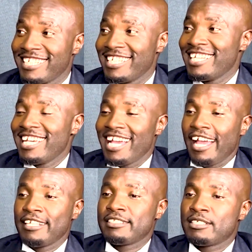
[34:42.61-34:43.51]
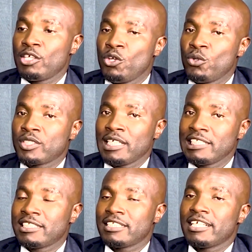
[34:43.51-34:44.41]
They do exist. And you
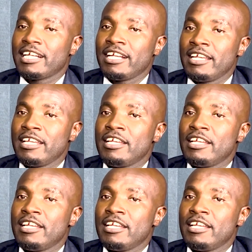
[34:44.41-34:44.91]
start uh,